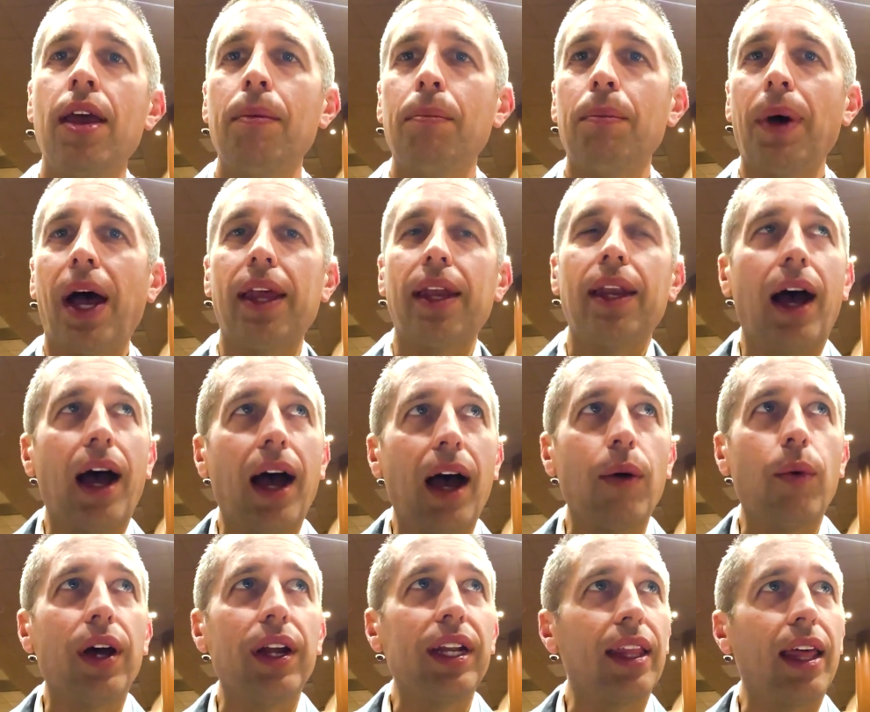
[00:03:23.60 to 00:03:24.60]
but uh,
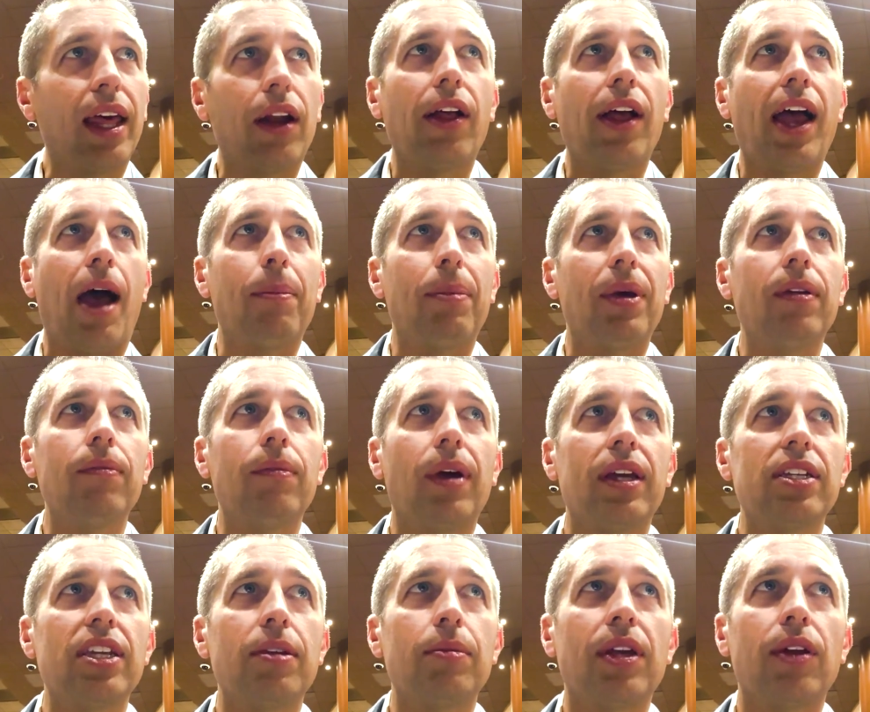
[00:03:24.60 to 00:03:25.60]
one day that'll happen. My
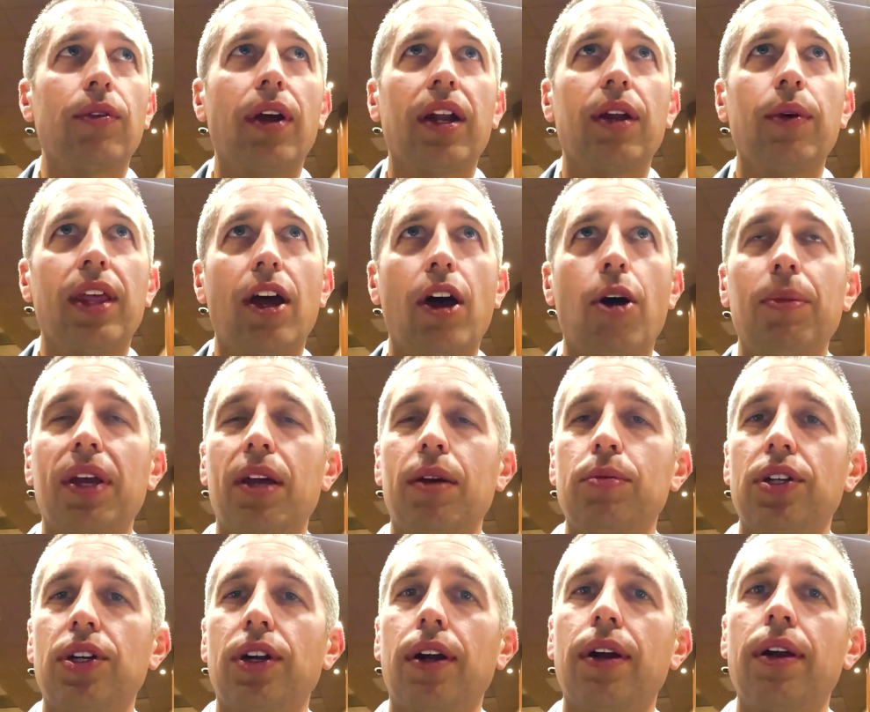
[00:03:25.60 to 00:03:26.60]
team can run it without me, I'm
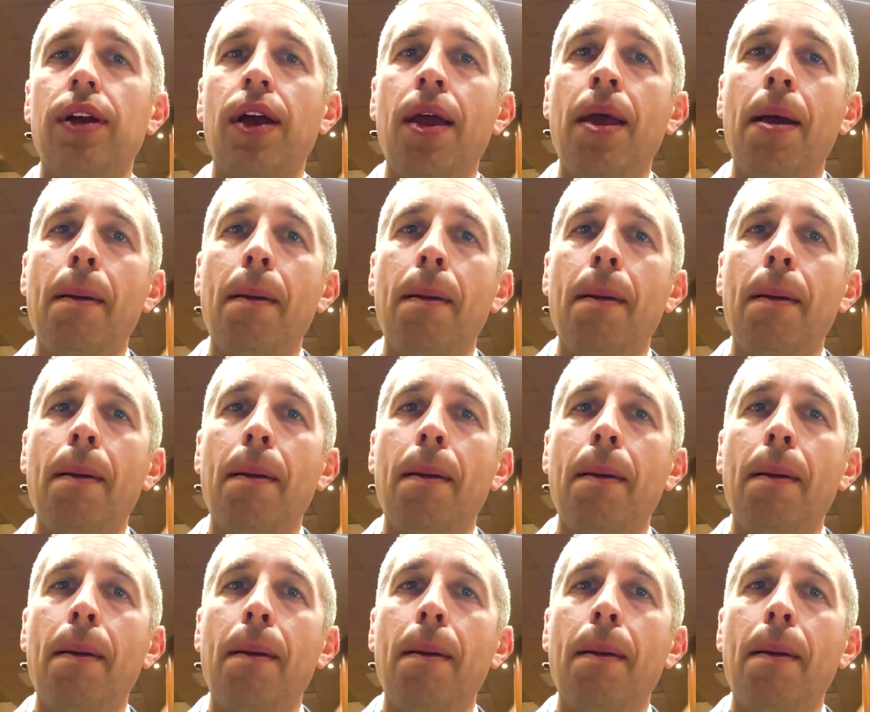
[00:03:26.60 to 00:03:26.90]
sure.